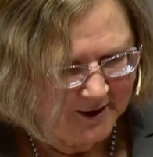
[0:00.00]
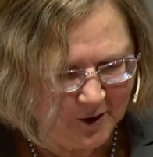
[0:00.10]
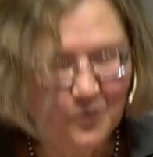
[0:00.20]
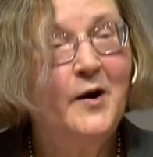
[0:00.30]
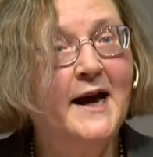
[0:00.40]

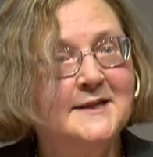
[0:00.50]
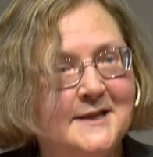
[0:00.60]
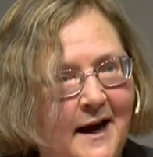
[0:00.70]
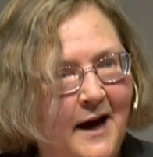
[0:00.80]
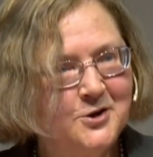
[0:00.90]

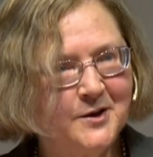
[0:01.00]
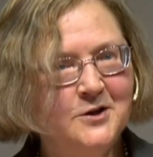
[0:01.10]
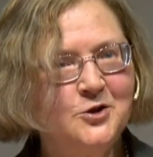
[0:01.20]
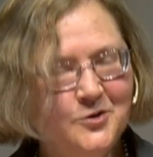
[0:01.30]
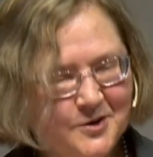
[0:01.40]
raise larger
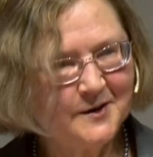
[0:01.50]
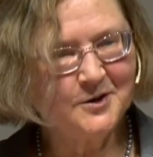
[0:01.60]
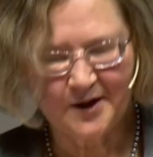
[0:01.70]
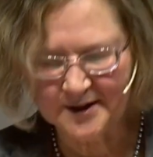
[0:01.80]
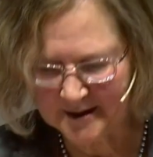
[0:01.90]
issues
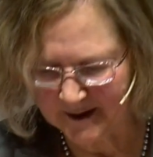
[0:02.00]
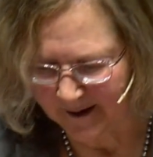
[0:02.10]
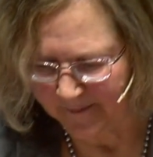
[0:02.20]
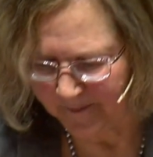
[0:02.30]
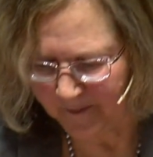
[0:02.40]
than just
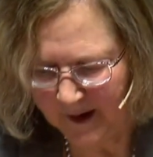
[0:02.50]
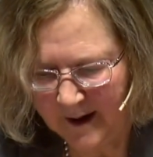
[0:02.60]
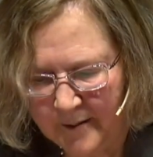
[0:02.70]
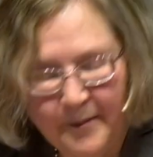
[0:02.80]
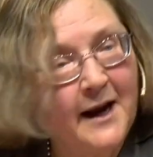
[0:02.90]

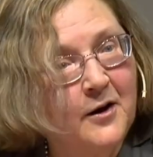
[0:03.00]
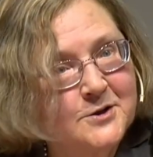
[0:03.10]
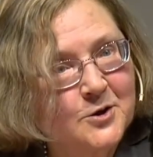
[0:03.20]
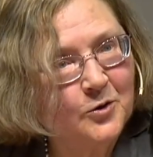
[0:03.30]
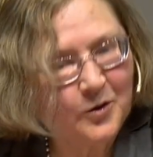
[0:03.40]

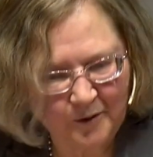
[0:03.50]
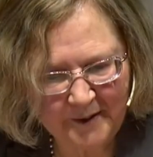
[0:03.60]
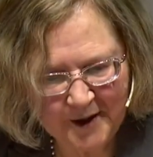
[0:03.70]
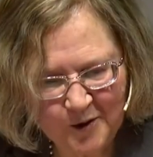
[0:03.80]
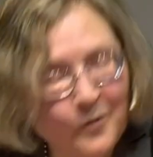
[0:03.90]
biological or
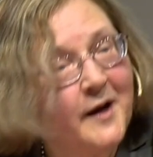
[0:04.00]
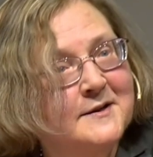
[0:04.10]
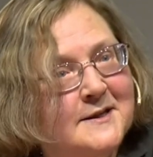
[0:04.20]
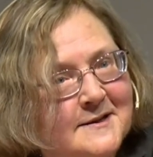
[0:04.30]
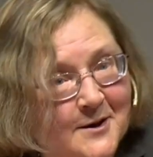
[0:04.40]
medical ones.